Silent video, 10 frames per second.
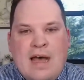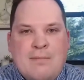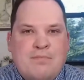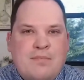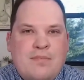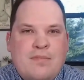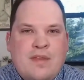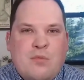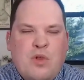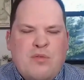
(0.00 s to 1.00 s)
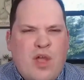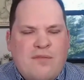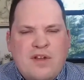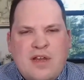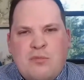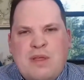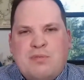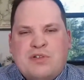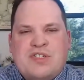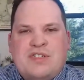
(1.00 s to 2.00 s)
Um, we, we often hear
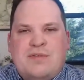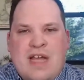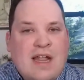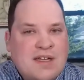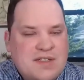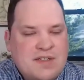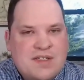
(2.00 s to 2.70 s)
people tell us,